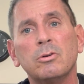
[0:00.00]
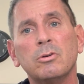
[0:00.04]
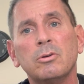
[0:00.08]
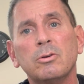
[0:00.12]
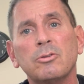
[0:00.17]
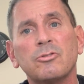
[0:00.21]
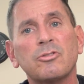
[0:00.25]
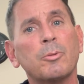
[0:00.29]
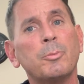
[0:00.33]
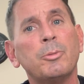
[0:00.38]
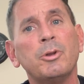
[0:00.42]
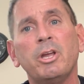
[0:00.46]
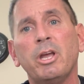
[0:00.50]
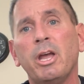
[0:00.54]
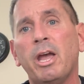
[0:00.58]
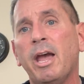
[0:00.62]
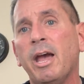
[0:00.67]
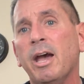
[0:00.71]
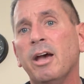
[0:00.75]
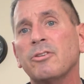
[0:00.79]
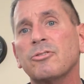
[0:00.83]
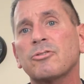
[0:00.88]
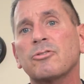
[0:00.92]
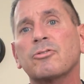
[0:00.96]
Somebody
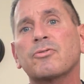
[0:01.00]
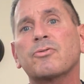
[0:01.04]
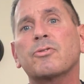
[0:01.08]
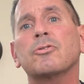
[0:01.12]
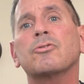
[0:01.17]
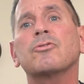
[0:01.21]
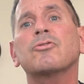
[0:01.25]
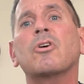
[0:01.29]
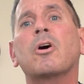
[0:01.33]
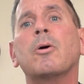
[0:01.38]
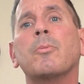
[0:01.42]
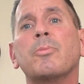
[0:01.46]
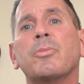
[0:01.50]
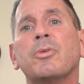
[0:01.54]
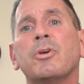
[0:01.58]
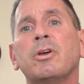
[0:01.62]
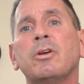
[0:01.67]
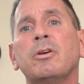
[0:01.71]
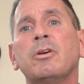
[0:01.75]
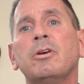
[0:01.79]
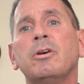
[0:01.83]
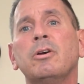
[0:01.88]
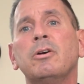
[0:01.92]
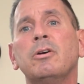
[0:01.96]
asks for
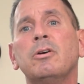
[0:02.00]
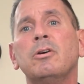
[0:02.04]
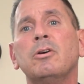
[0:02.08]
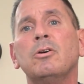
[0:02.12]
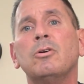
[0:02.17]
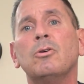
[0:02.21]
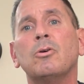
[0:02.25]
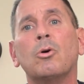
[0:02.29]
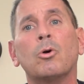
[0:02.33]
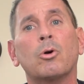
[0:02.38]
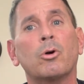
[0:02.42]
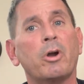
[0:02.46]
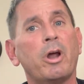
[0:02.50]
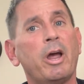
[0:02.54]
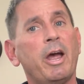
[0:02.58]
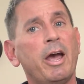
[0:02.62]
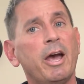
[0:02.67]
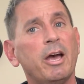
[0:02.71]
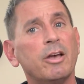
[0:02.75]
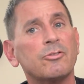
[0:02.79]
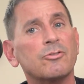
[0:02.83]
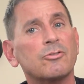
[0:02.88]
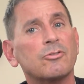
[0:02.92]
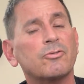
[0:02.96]
something or
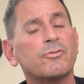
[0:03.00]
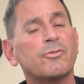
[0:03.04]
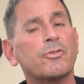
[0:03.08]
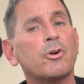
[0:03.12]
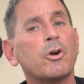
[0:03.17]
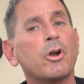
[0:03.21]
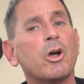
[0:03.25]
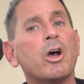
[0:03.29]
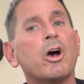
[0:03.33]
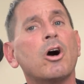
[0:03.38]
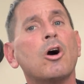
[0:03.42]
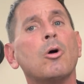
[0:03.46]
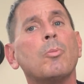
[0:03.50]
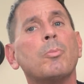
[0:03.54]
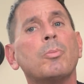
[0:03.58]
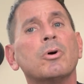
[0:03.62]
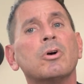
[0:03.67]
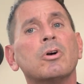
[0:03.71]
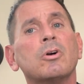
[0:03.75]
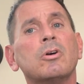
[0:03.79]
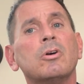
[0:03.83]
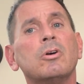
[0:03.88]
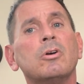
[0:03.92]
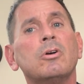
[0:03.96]
asks for
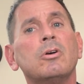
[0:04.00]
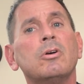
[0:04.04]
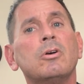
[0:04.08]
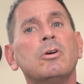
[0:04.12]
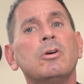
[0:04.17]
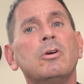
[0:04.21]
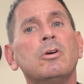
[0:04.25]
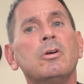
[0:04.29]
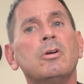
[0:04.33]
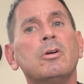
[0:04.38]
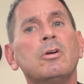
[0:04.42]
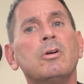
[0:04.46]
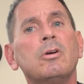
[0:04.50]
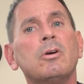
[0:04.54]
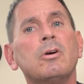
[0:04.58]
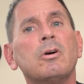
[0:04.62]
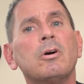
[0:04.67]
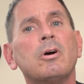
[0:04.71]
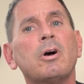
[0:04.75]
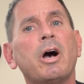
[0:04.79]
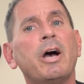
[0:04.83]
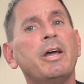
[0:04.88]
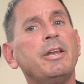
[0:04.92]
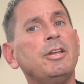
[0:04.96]
help.
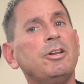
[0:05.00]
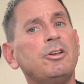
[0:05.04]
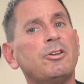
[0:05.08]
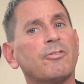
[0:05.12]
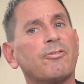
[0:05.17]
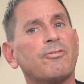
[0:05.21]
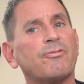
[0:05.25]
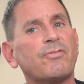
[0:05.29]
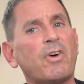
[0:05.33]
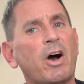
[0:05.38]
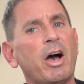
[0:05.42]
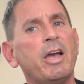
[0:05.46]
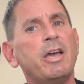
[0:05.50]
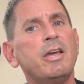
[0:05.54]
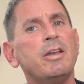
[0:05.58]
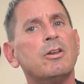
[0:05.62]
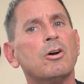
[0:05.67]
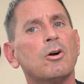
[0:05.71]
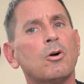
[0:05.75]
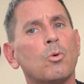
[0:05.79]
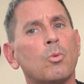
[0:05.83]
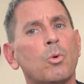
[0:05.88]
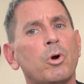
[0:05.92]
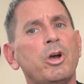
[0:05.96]
I need to find
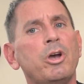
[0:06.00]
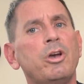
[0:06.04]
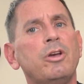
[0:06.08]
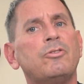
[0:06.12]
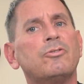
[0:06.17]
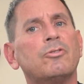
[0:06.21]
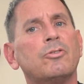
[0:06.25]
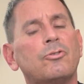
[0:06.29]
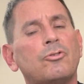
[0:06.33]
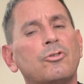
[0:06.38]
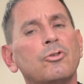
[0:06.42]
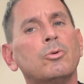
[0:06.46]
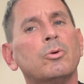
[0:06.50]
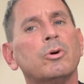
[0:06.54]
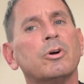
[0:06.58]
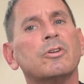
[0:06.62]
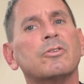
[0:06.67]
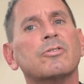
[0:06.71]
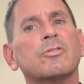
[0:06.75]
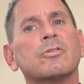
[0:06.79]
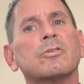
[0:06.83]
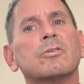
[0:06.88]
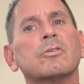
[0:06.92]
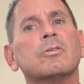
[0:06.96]
a way to do
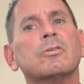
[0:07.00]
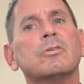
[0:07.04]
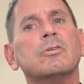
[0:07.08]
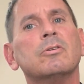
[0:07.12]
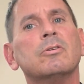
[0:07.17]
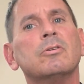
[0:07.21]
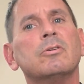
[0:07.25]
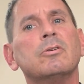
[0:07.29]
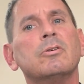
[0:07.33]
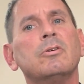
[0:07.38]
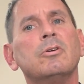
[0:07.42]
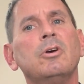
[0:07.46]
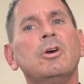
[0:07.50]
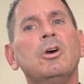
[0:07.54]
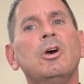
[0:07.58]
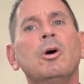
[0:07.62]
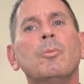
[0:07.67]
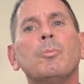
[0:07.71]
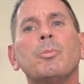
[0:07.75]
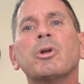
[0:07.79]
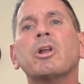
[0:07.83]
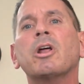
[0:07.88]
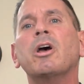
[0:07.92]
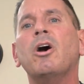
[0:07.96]
it.
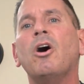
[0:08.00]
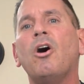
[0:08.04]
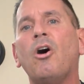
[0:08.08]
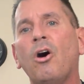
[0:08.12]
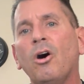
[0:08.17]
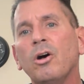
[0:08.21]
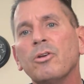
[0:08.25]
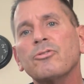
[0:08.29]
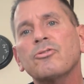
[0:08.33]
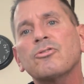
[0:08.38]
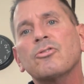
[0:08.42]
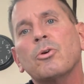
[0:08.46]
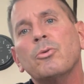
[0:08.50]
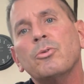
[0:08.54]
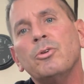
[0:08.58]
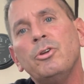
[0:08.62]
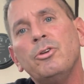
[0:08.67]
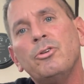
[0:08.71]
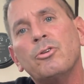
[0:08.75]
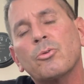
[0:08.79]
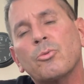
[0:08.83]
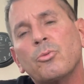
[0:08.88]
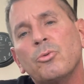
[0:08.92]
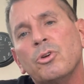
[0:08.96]
But I also
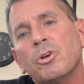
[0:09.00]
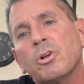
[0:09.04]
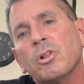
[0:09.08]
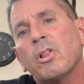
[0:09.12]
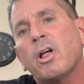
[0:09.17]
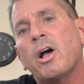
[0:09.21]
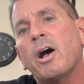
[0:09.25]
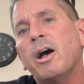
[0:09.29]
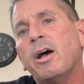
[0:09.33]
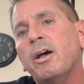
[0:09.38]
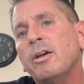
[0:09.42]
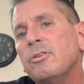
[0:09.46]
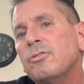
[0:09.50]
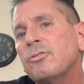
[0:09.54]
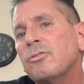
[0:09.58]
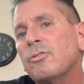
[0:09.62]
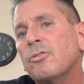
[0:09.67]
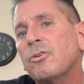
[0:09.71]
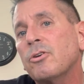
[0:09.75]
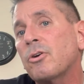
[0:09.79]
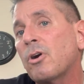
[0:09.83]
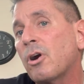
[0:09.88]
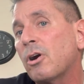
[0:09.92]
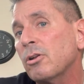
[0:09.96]
need to realize
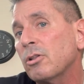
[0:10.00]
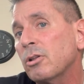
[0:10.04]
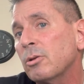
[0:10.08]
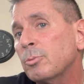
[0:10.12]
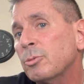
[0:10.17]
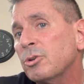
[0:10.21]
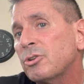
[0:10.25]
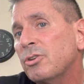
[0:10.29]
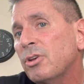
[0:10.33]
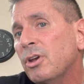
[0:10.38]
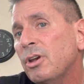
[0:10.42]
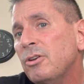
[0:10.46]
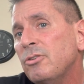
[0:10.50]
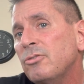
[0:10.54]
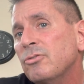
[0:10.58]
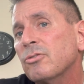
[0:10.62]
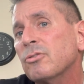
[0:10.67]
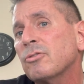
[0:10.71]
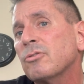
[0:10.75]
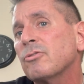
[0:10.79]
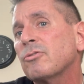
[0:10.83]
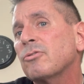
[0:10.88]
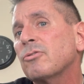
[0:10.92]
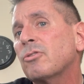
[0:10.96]
there are
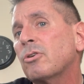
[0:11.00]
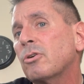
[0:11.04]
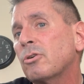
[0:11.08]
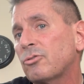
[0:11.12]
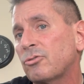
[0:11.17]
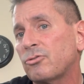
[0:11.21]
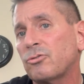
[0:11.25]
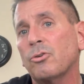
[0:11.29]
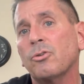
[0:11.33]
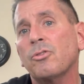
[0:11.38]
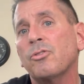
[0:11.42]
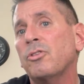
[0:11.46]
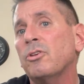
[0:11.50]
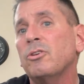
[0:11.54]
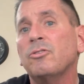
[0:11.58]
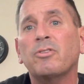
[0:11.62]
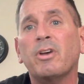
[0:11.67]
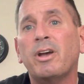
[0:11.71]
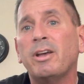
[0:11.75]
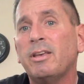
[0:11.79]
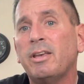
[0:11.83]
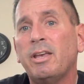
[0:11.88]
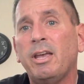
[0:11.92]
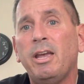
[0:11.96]
limitations. There are certain things
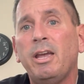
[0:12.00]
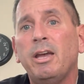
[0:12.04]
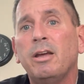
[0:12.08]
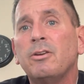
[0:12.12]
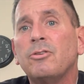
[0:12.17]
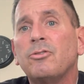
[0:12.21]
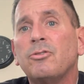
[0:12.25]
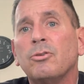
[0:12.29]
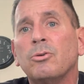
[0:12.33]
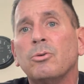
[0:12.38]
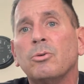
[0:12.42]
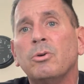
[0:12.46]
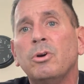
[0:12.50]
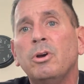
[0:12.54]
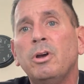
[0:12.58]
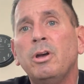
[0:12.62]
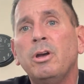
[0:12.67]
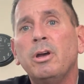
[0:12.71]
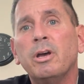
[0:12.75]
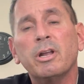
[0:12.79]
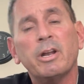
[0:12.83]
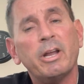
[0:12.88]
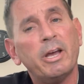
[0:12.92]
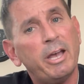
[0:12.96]
I can't do,
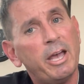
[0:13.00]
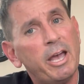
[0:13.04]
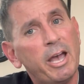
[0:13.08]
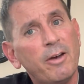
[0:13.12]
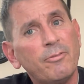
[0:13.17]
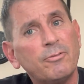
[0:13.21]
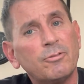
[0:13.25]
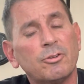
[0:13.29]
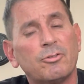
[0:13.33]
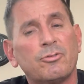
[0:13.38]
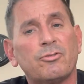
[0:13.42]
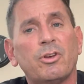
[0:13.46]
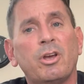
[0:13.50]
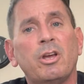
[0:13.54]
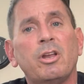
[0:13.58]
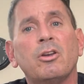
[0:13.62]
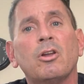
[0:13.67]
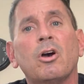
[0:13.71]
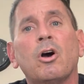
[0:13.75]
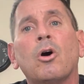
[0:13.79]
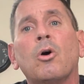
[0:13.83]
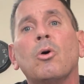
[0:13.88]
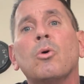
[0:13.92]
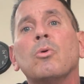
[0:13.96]
and I have to say
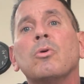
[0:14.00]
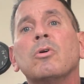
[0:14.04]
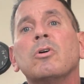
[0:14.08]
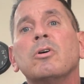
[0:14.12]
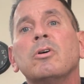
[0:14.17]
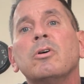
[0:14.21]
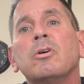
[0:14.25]
no.